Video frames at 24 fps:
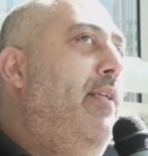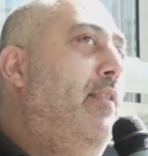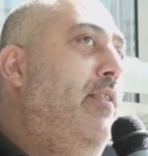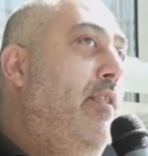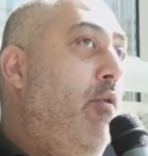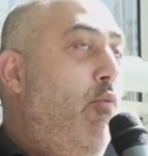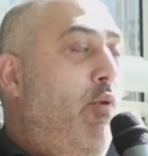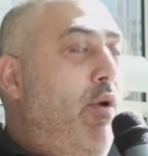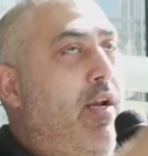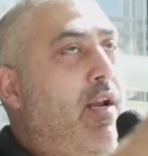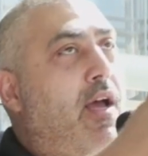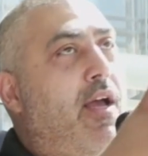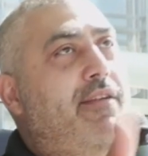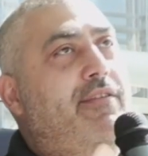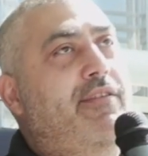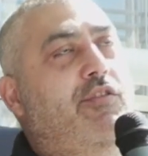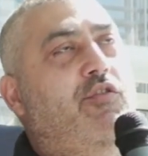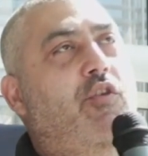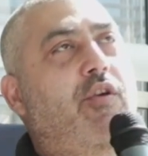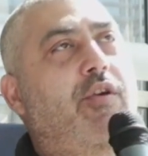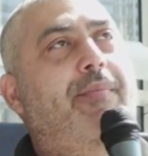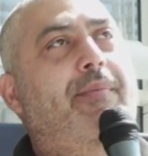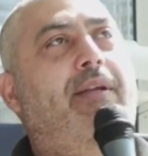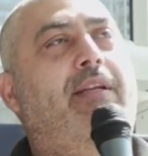So we're live
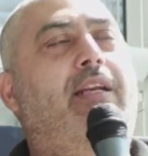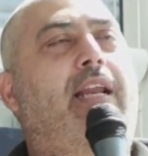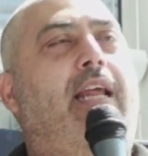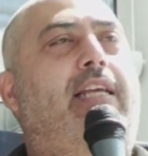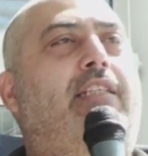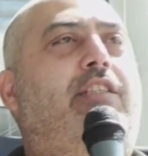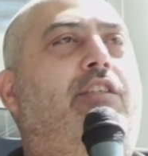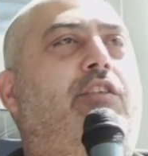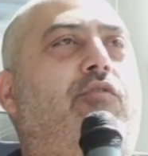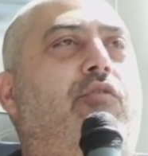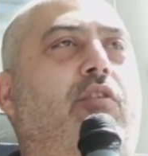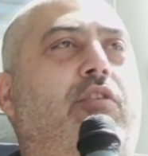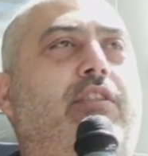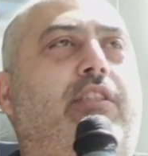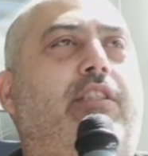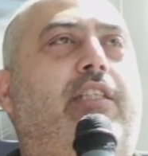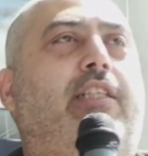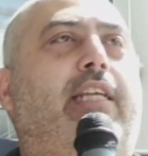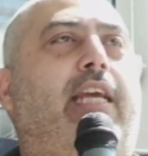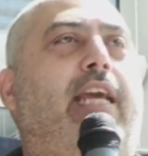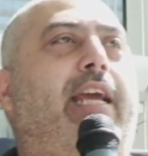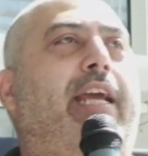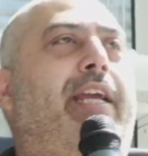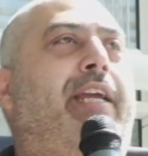streaming later on
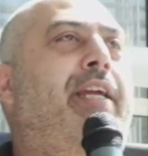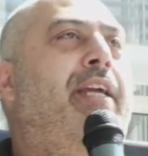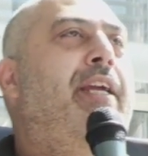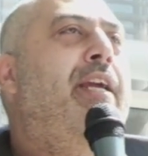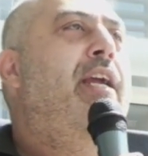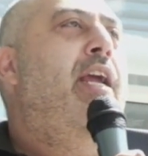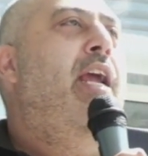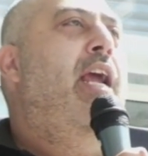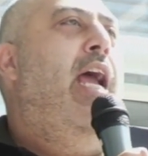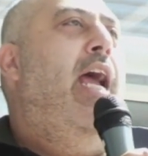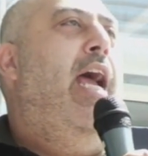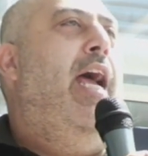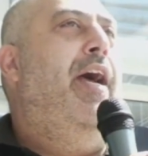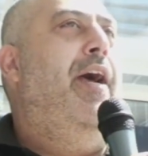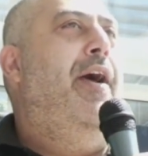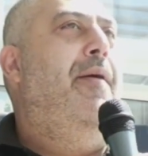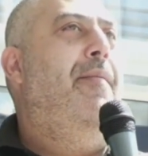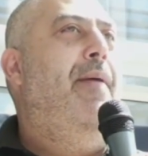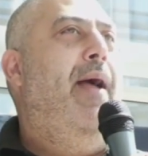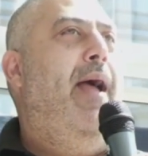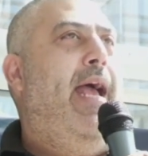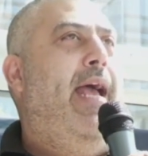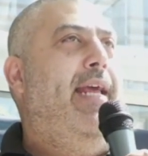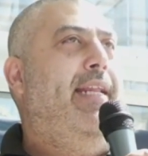today,
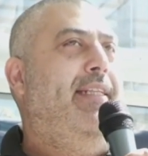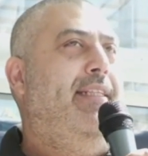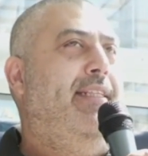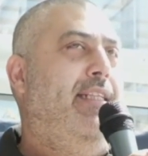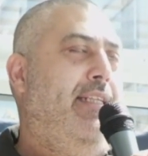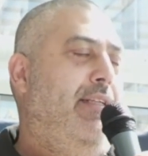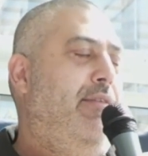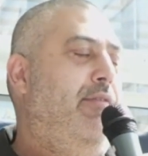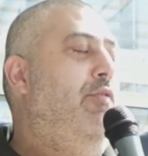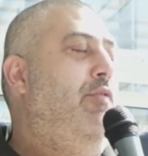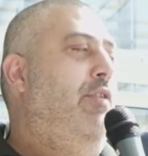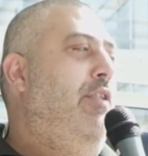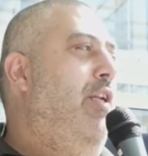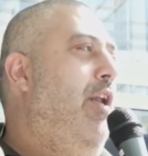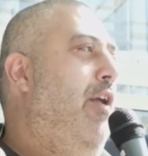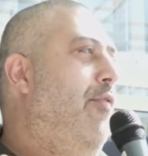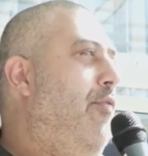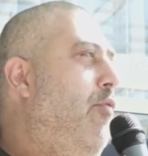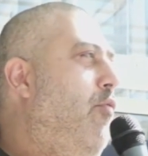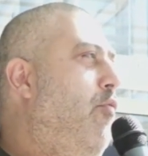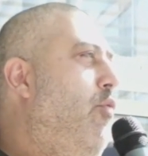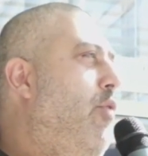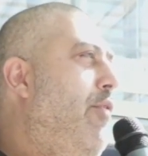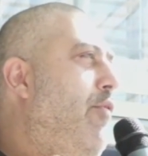and
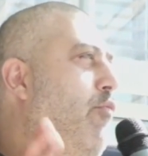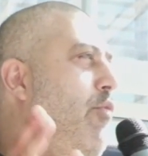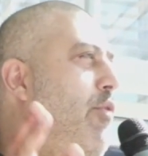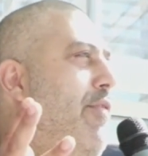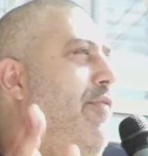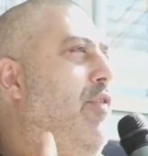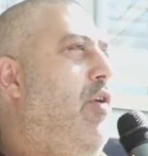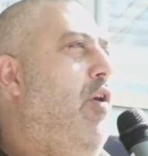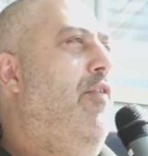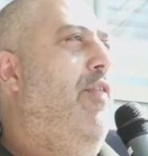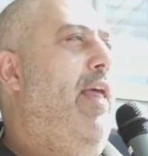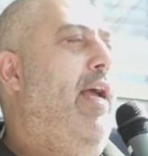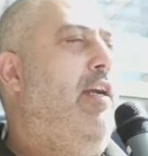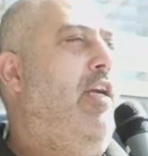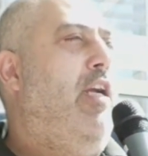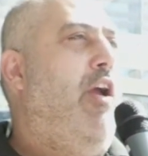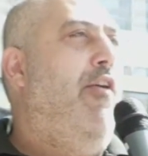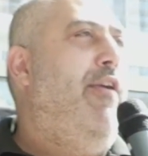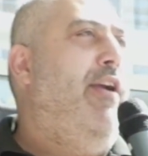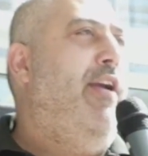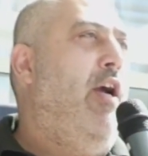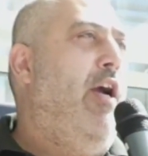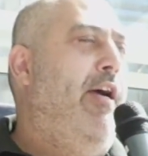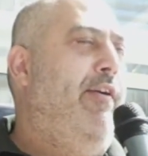we've got that
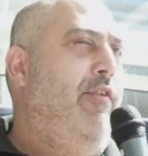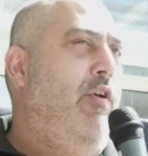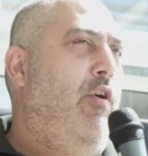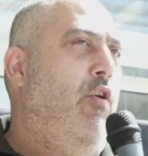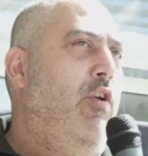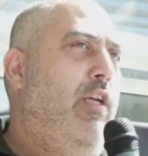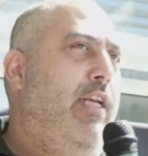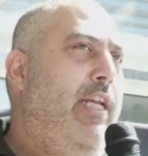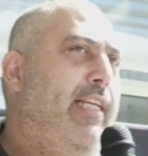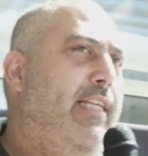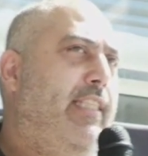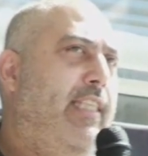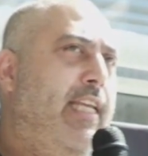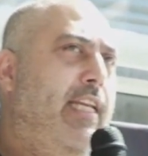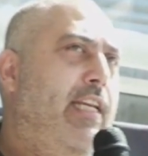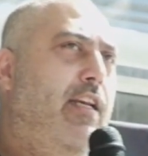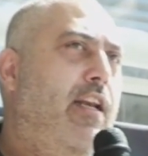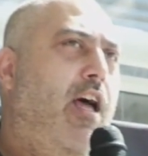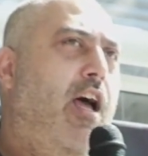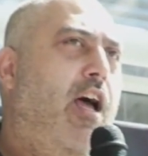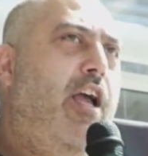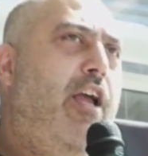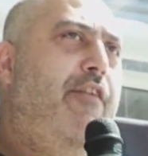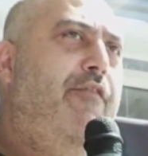going on LinkedIn
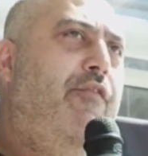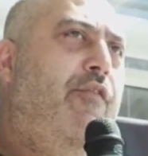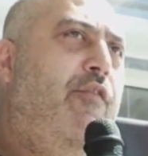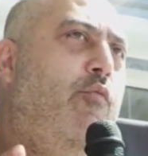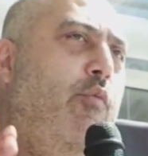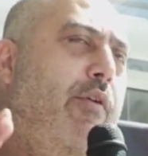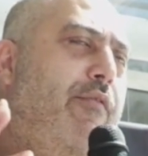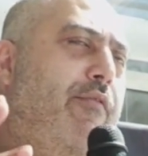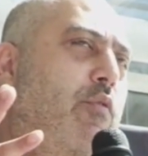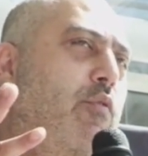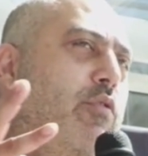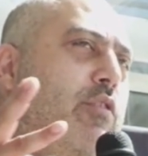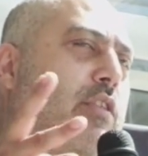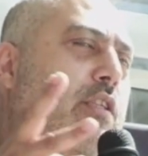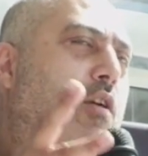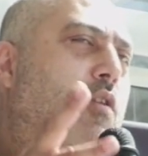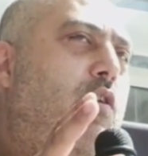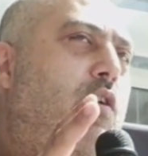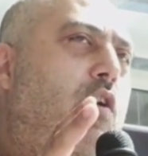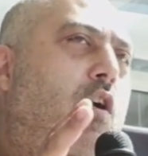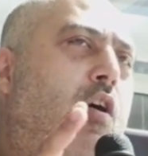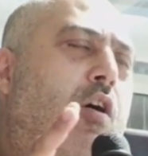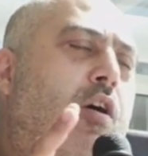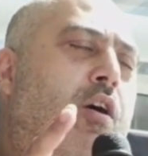Live. We've also
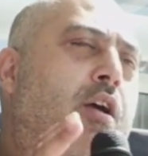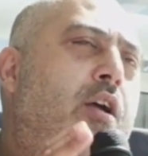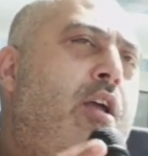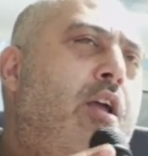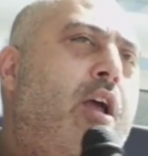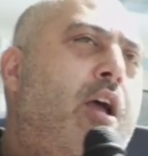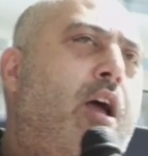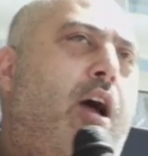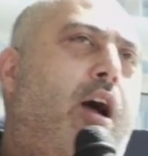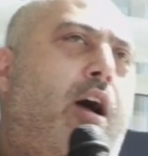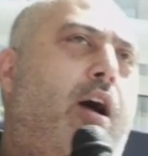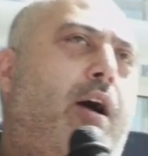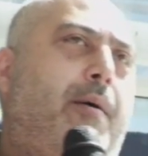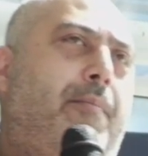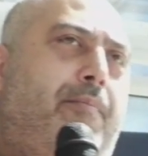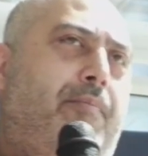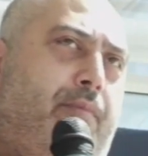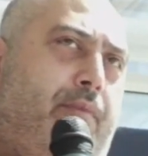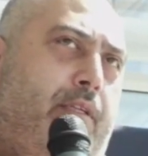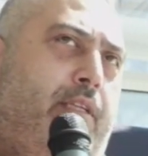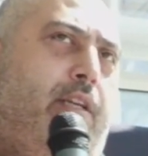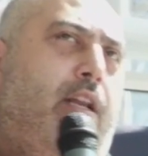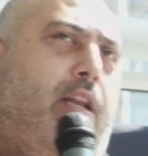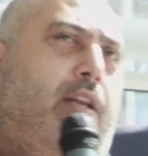got
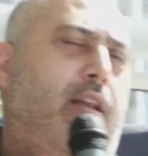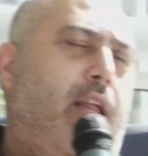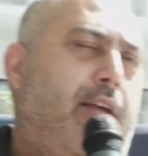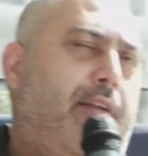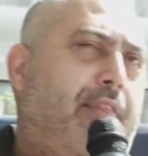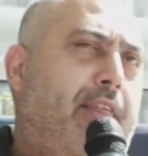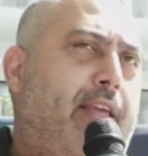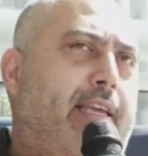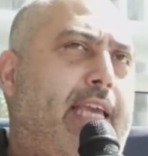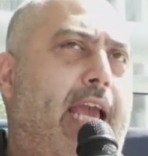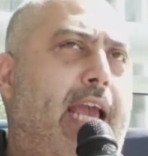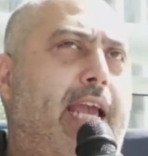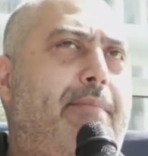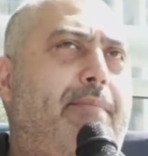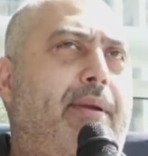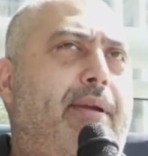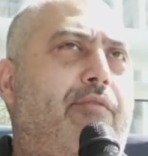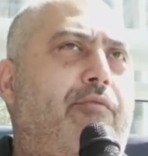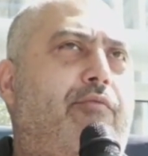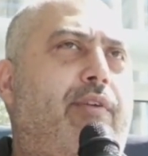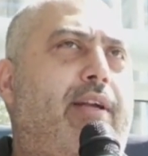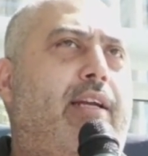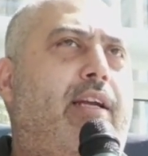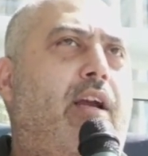like the
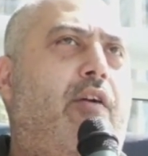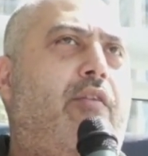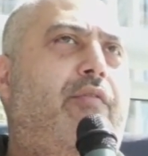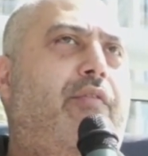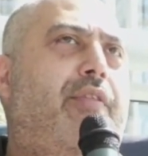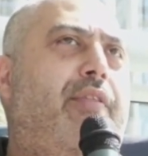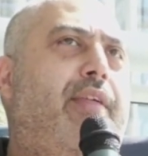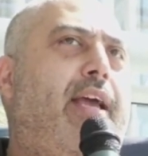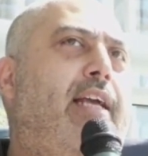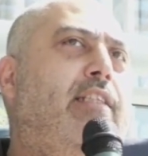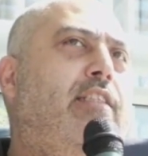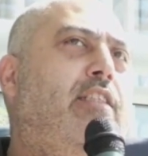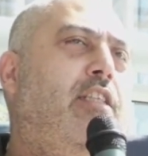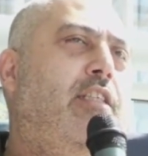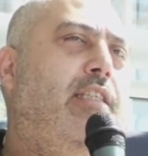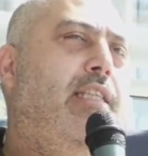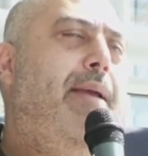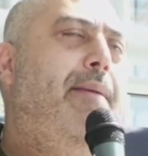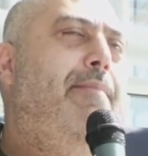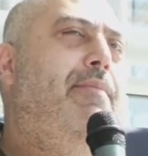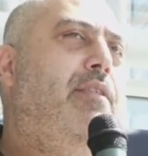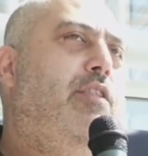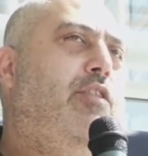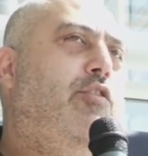gaming rig over there to
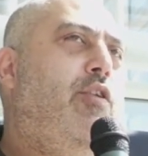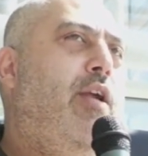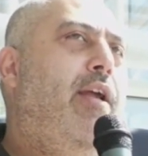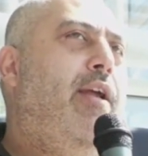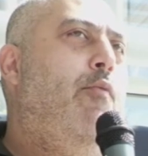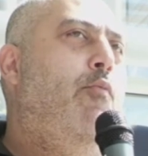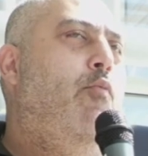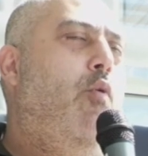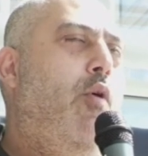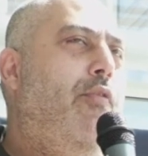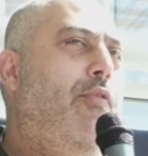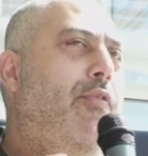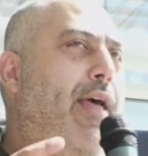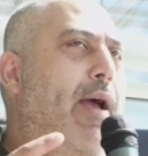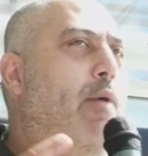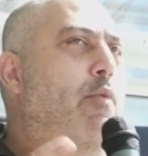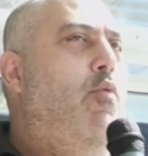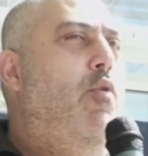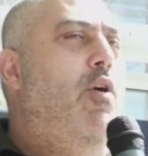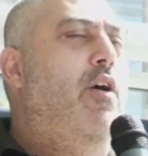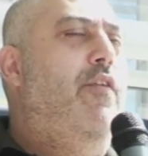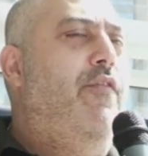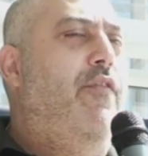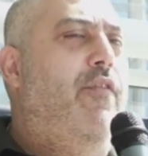demonstrate what that
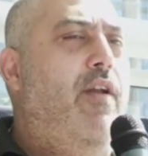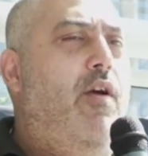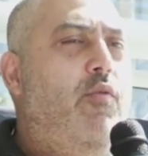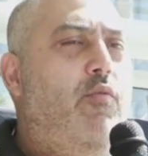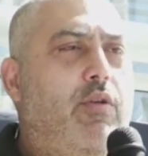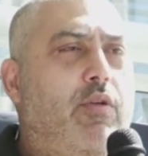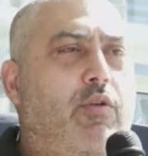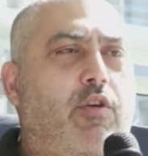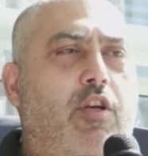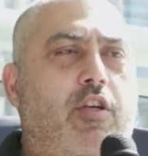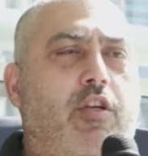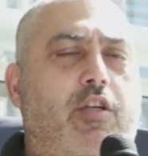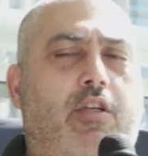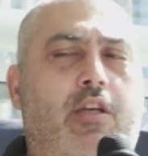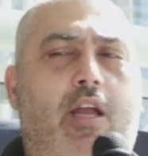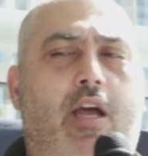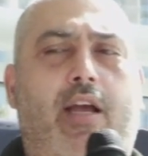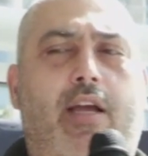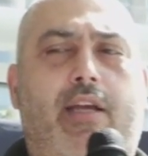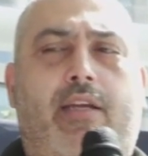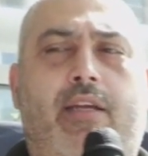workflow would look like.